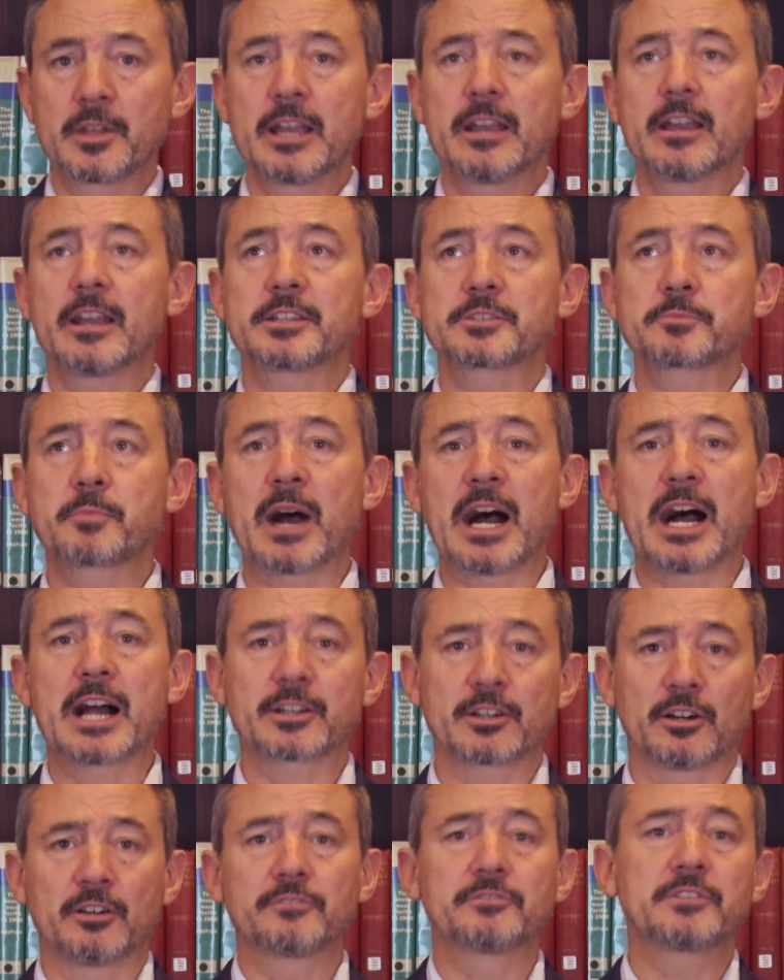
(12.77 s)
It's part
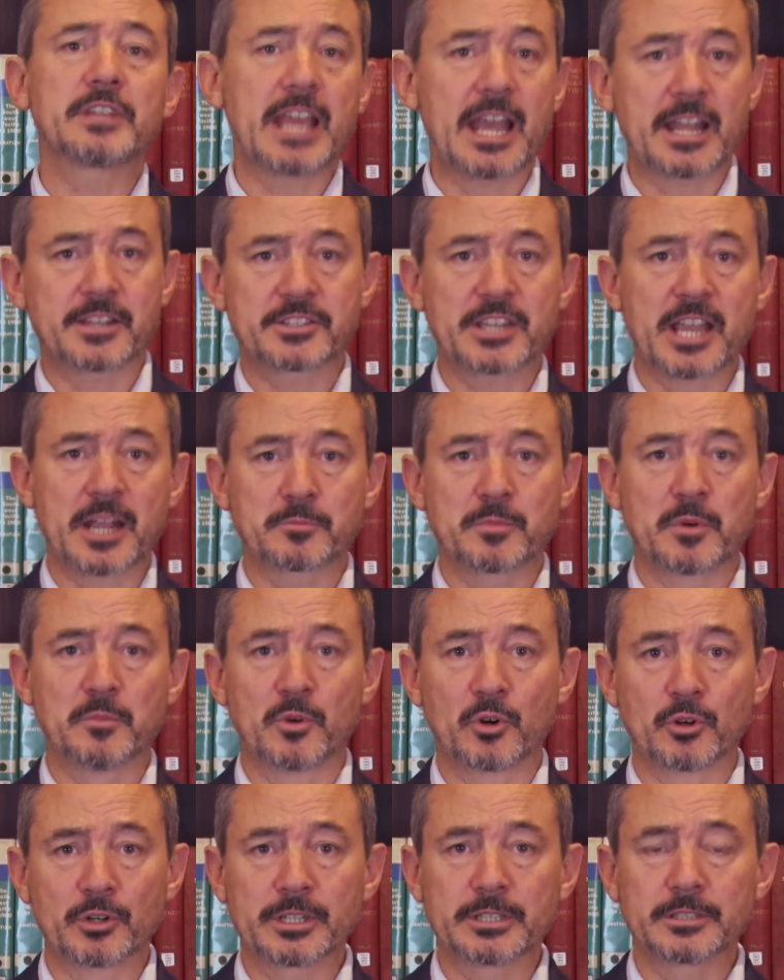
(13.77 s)
of the Anzac
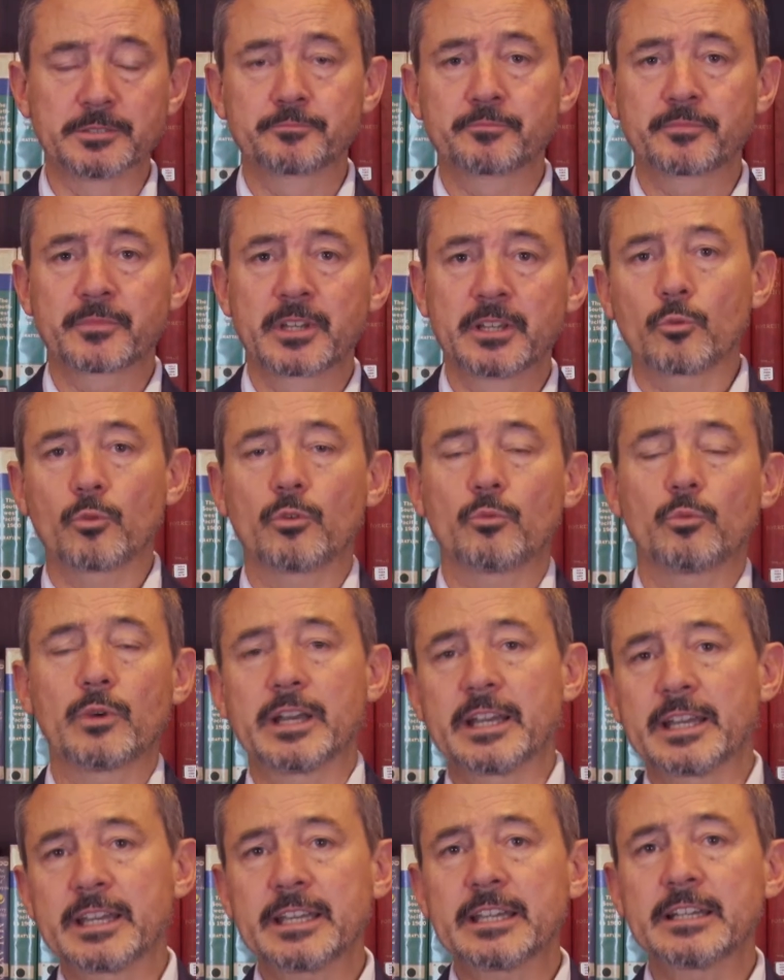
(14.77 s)
Memorial. We're
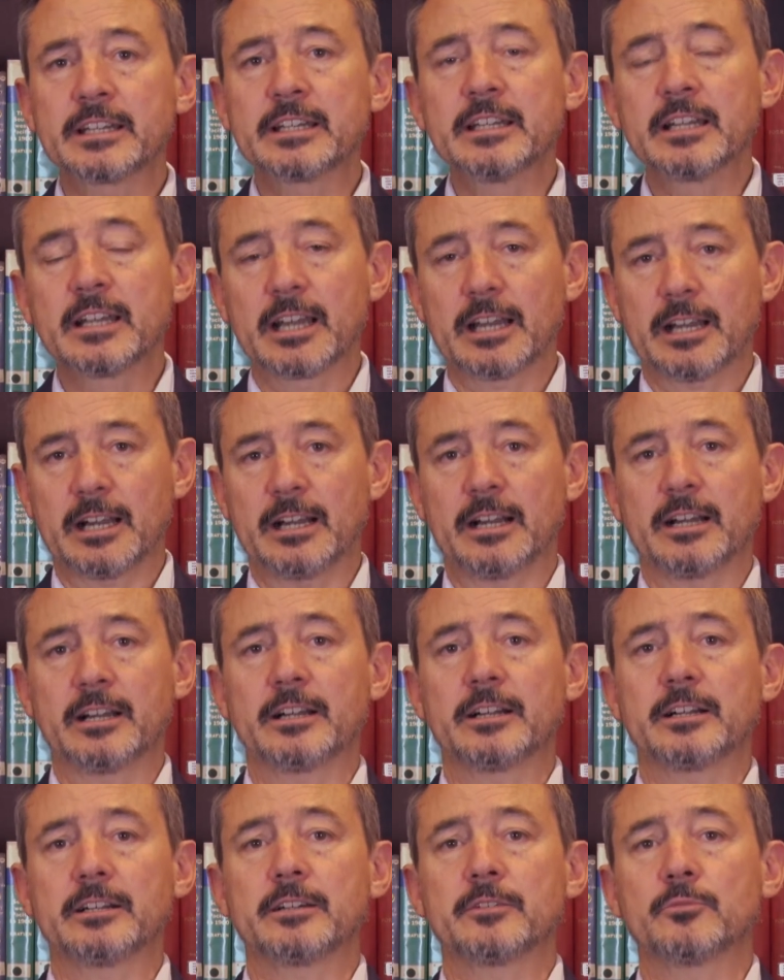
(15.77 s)
here
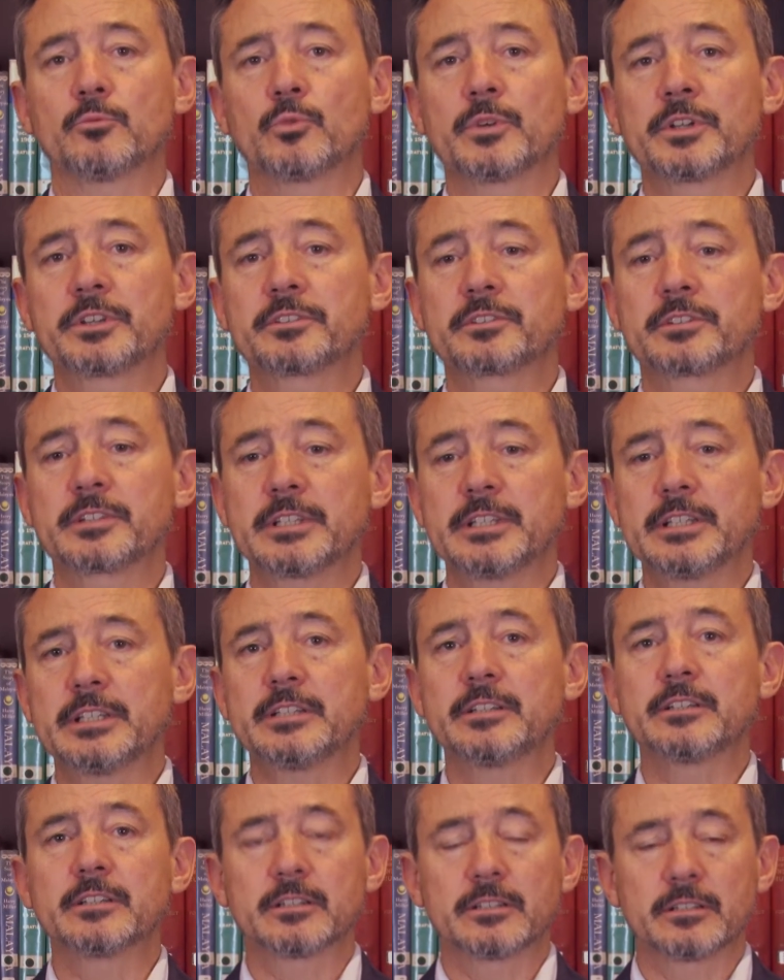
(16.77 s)
with
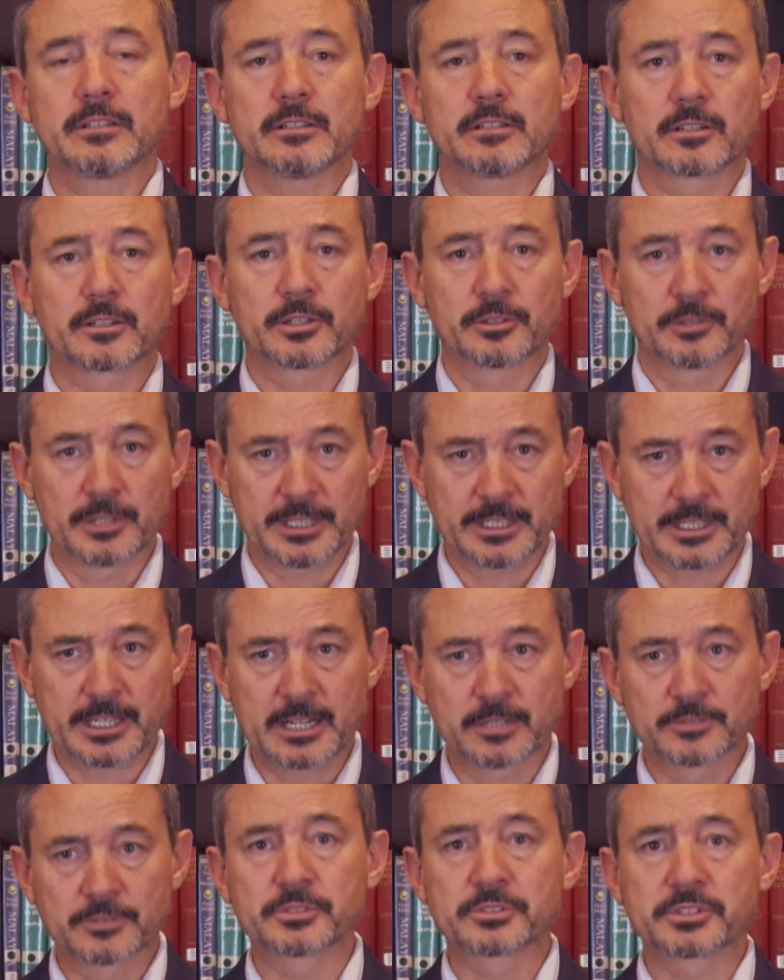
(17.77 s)
the Korean
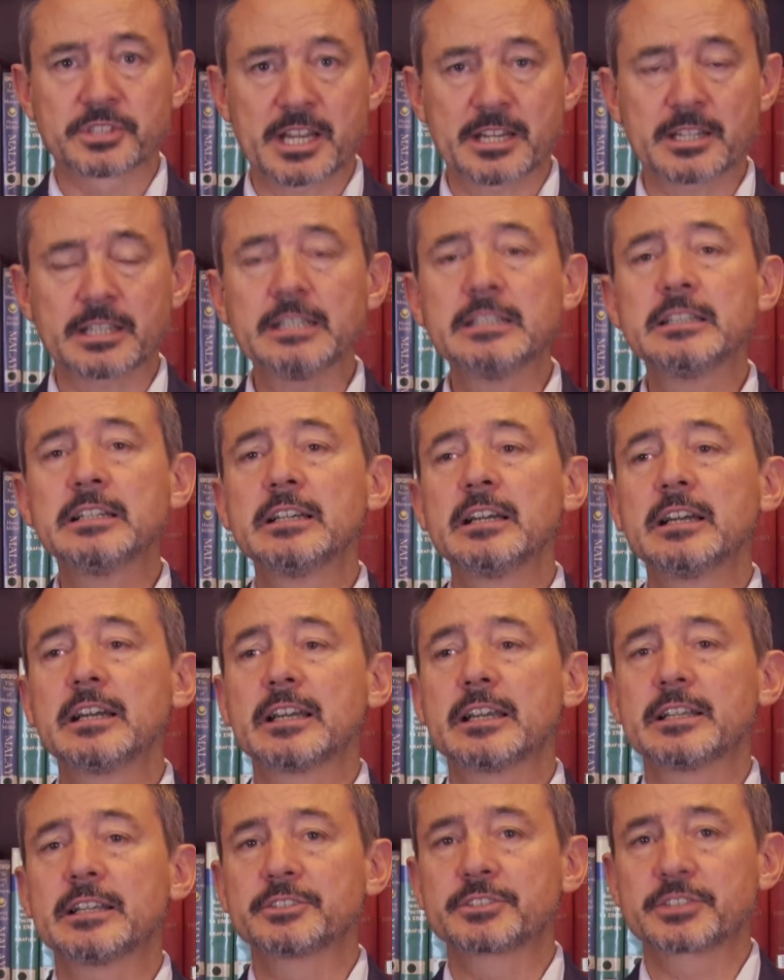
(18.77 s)
Cultural Centre
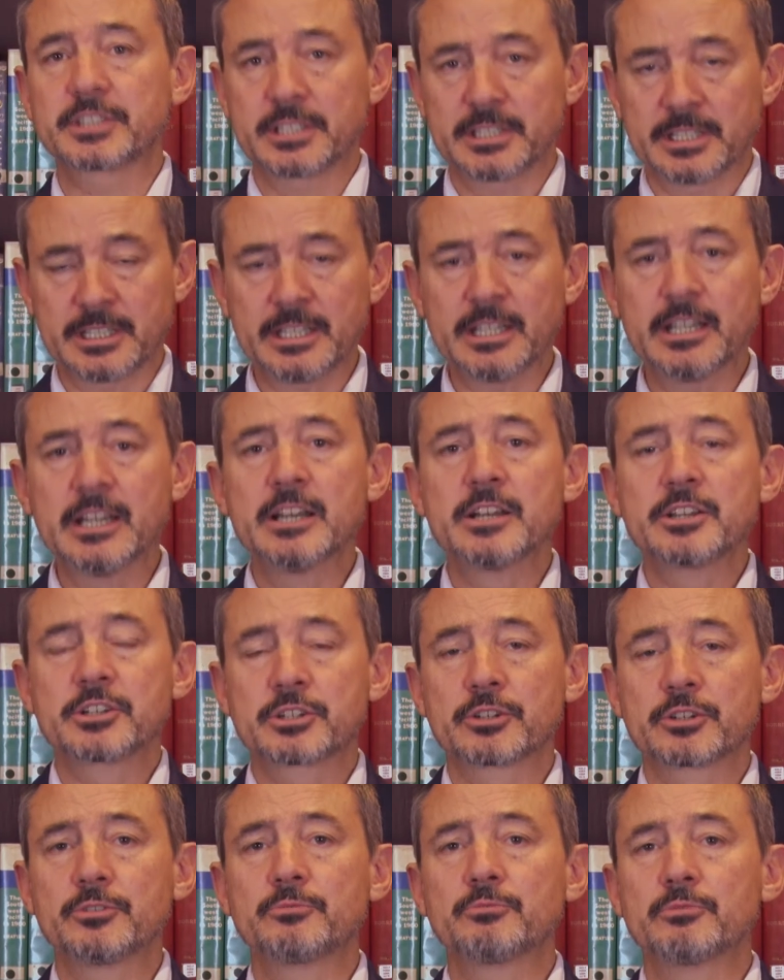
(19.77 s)
in Sydney
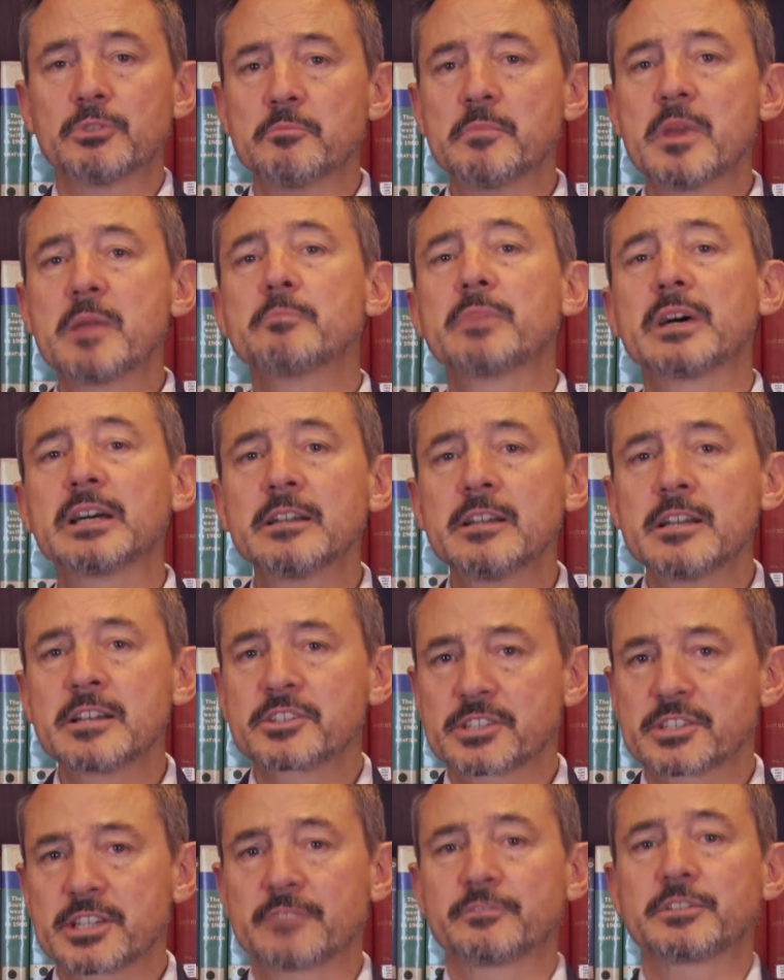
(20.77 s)
to remember
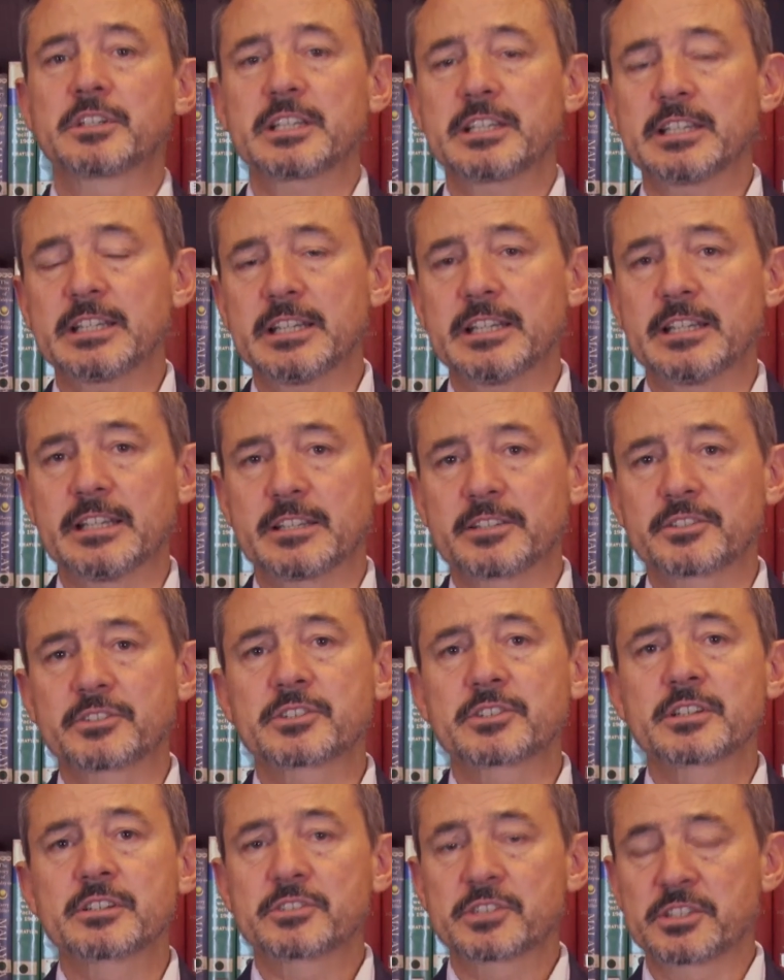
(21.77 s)
70 years
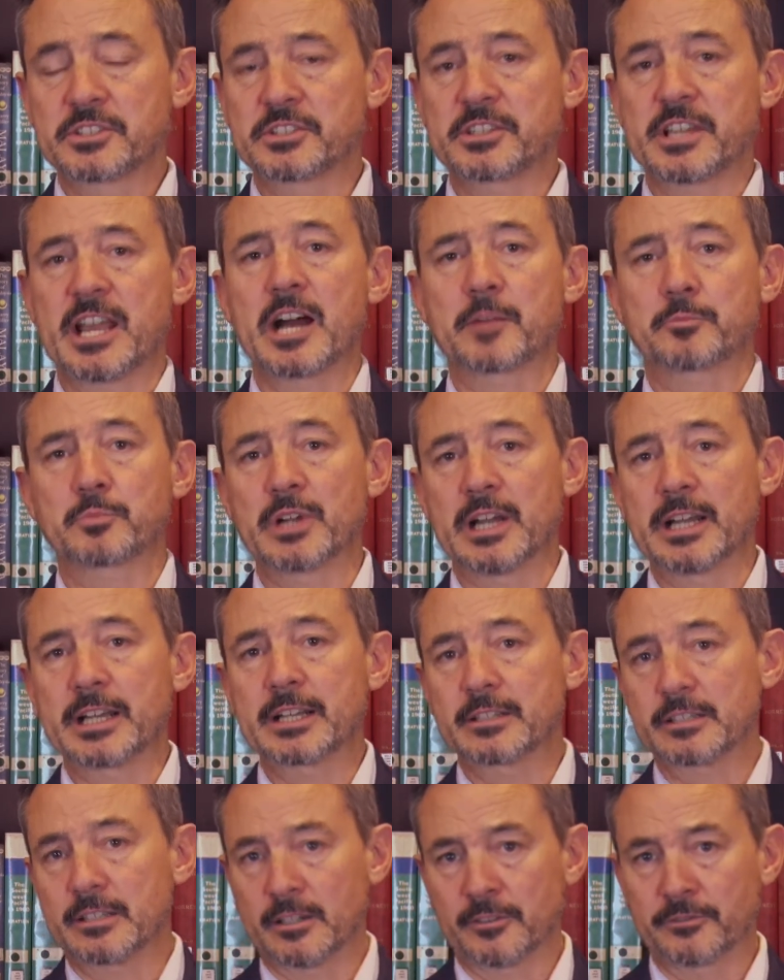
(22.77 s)
since the outbreak
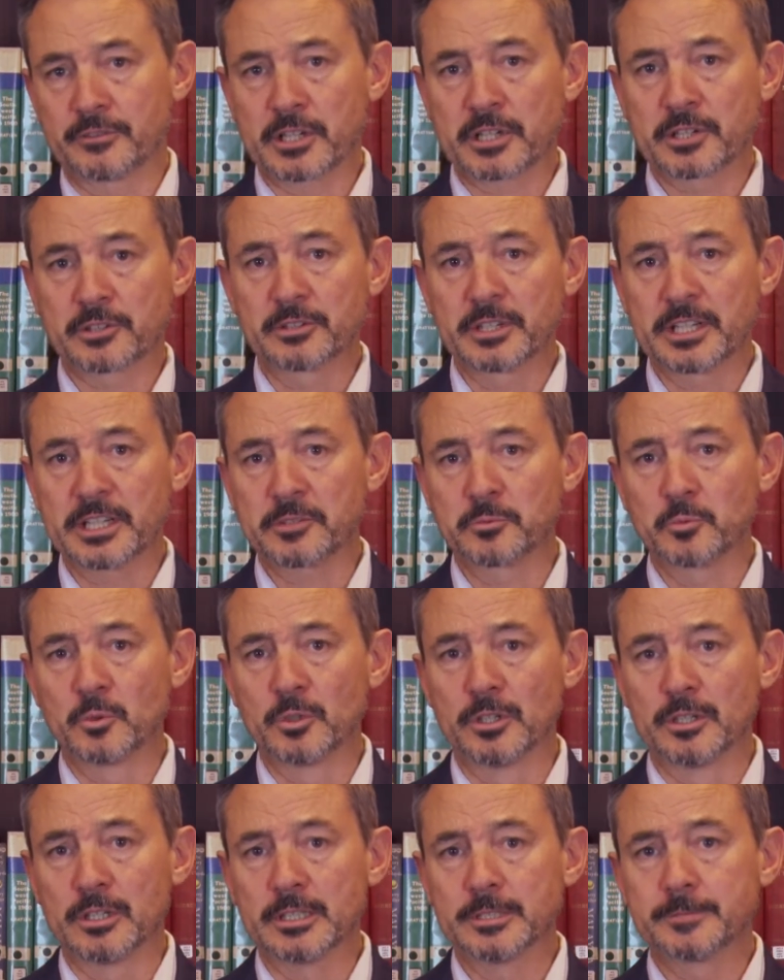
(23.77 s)
of the Korean
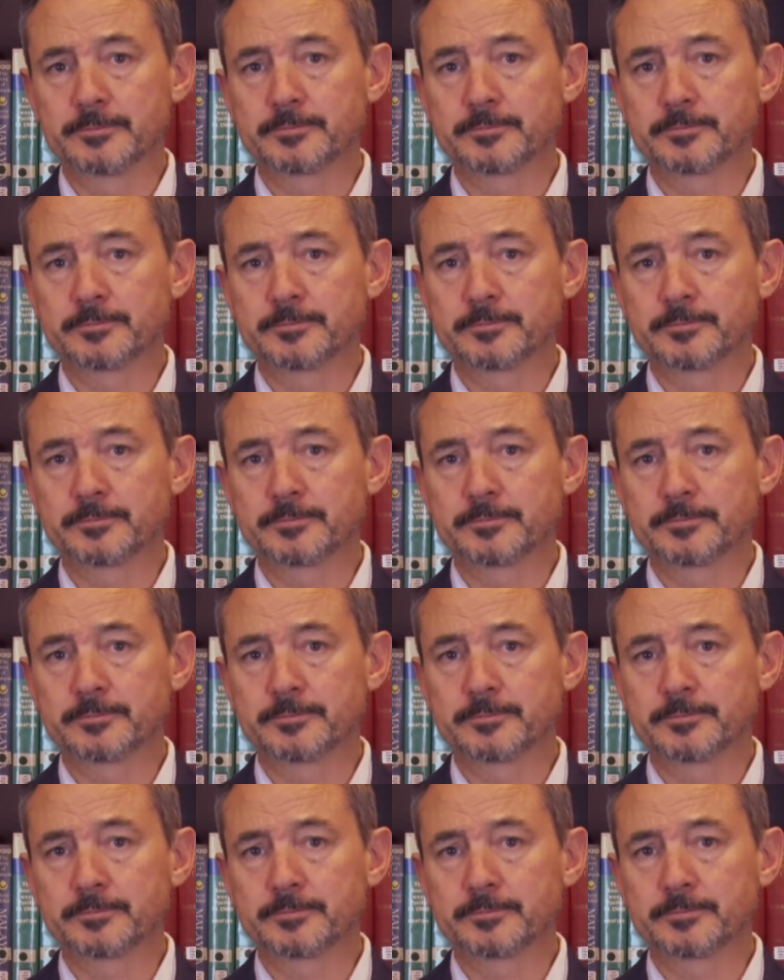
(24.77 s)
War.